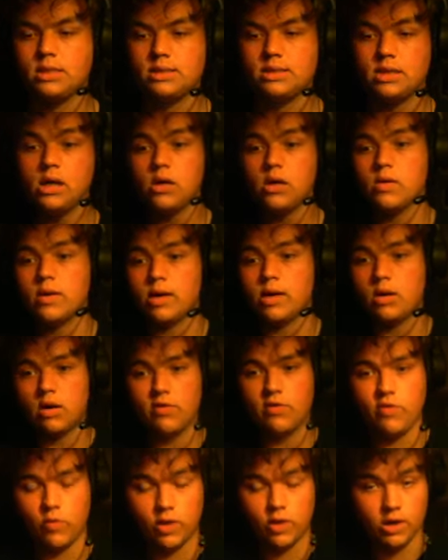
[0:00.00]
So, hello
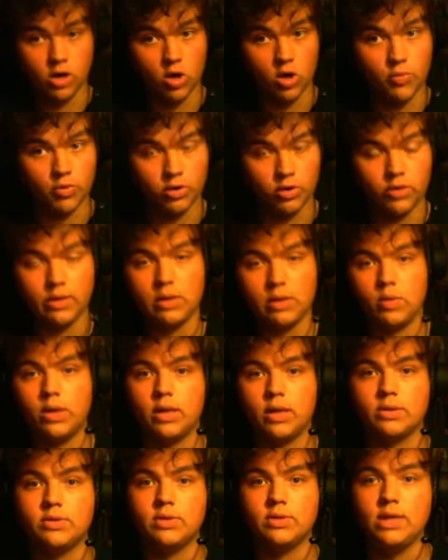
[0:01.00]
everyone, I hope you're going
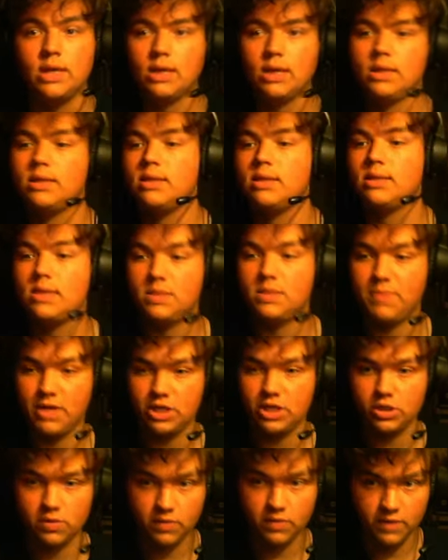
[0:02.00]
well. Today, this is a
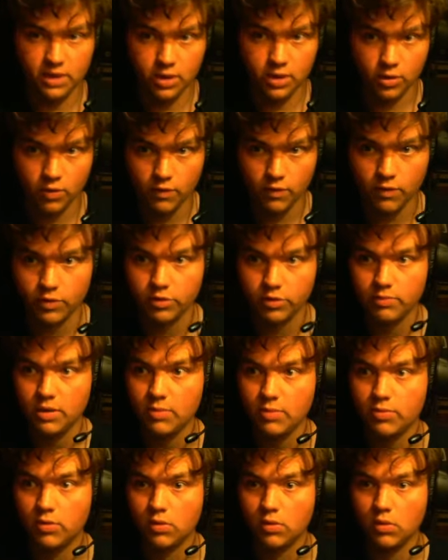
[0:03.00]
special video for the
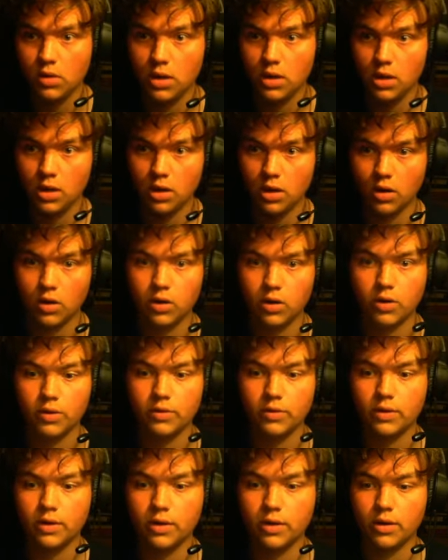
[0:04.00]
people
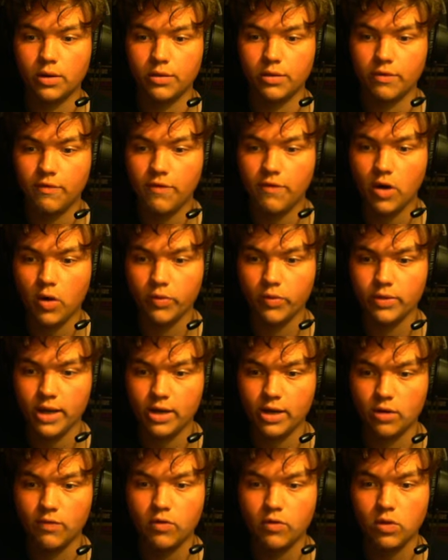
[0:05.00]
on the phone.
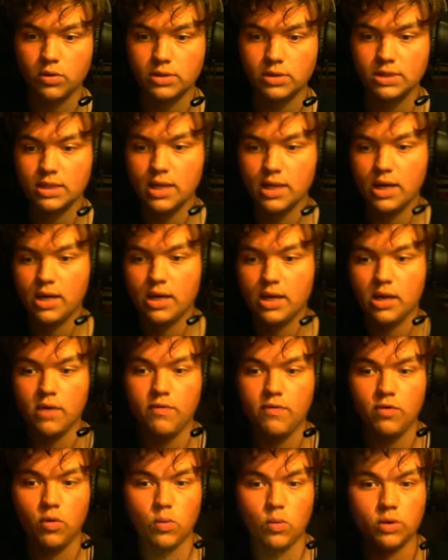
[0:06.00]
And of course,
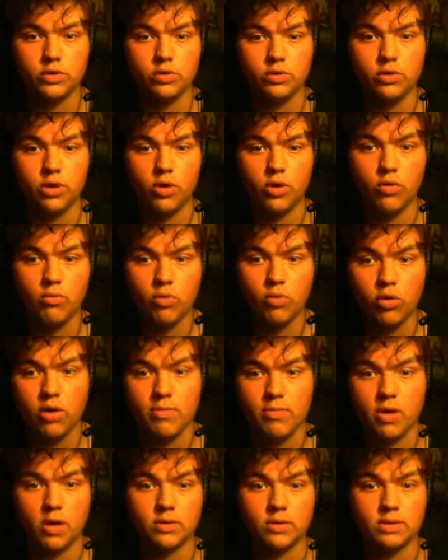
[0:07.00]
if you want to know more
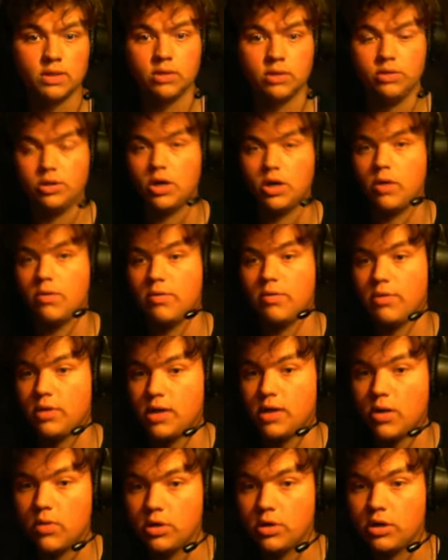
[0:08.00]
about, the
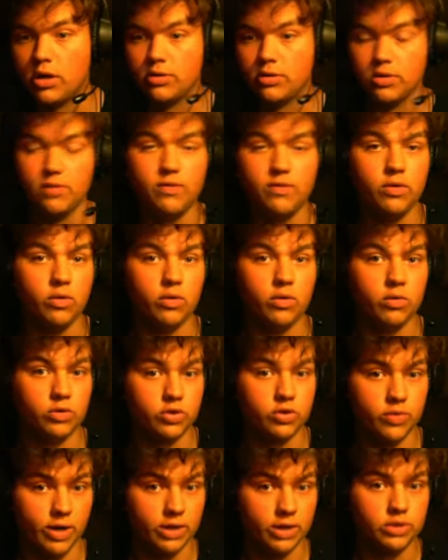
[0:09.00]
Carokann, if you're
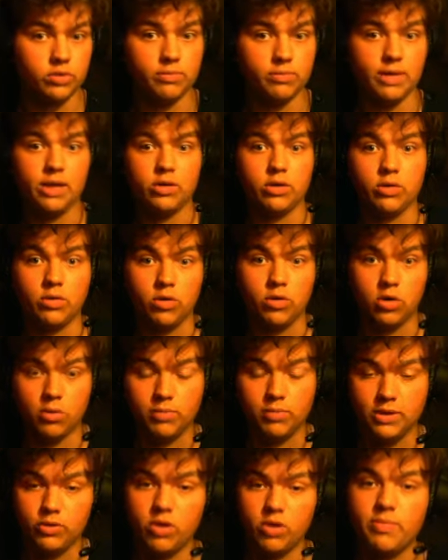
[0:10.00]
trying to make a
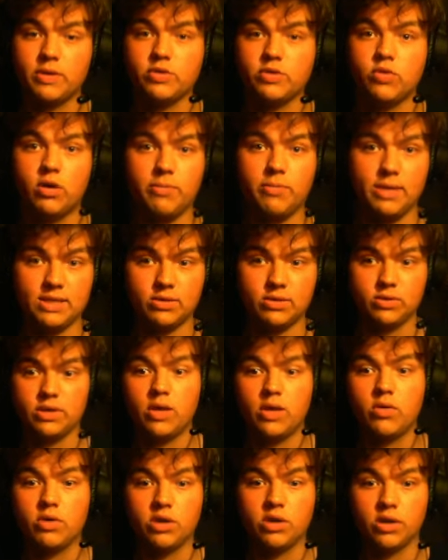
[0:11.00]
complete repertoire based on the
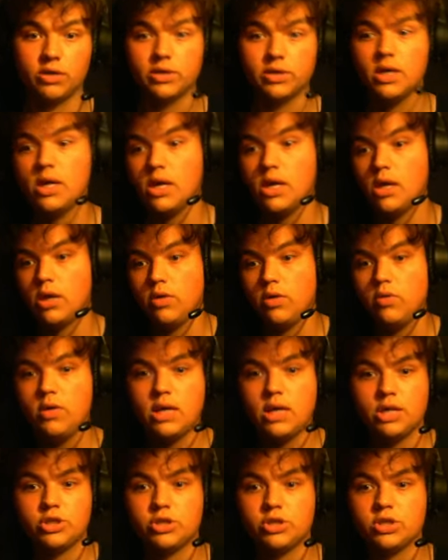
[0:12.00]
Carokann, you
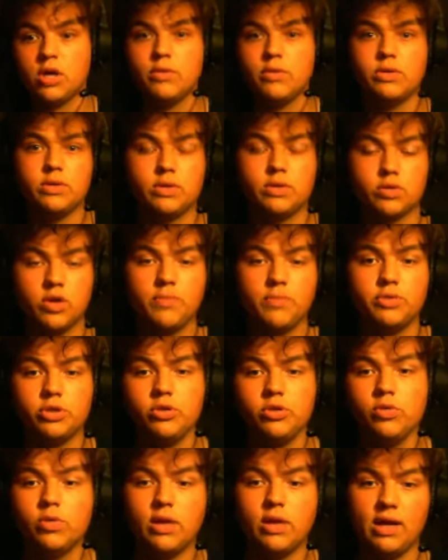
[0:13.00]
can just go in the
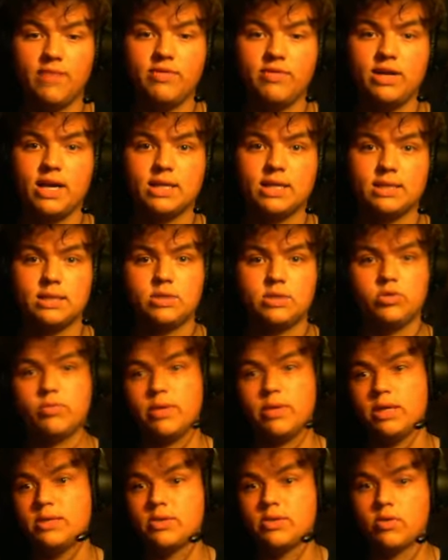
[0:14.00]
description. You will have an access to
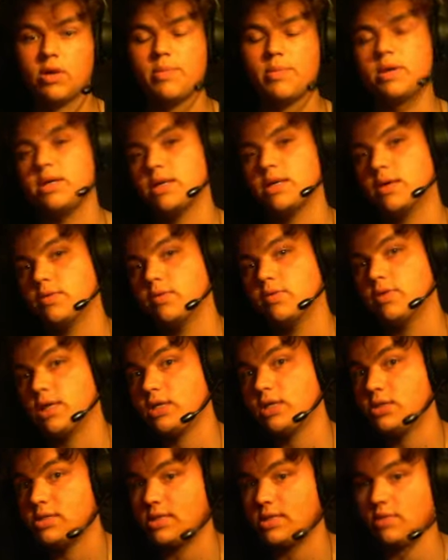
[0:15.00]
my Instagram account. You
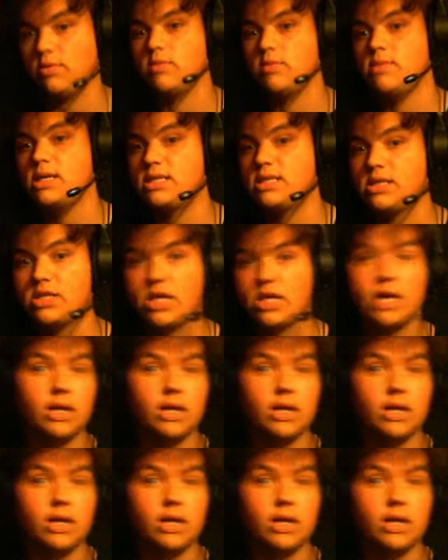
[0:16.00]
can just send me a message.